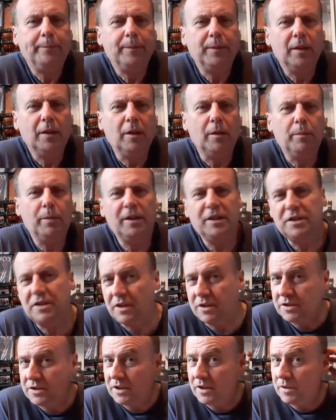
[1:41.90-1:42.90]
you know, please
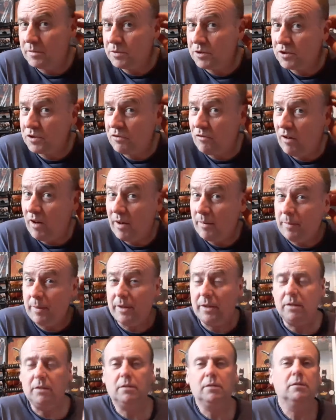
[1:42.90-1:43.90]
consider
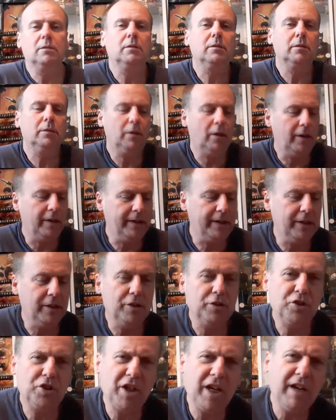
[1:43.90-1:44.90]
subscribing, liking and
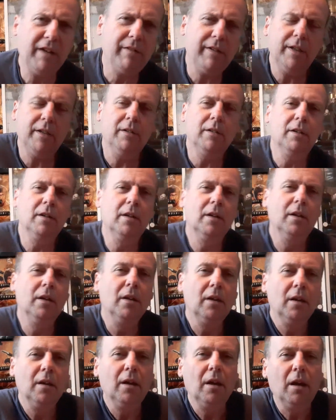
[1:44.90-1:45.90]
sharing,
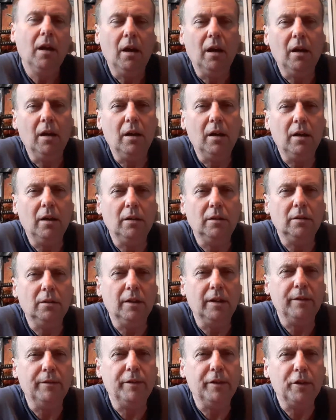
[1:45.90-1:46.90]

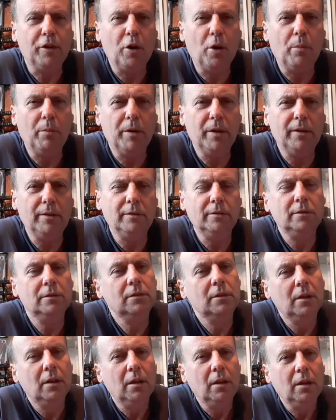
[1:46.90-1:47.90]
leaving a comment.
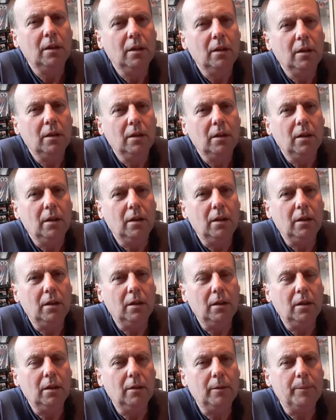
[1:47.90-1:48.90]

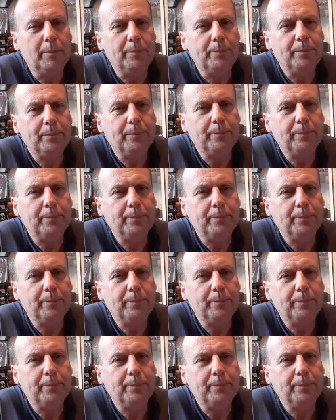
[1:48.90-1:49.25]
And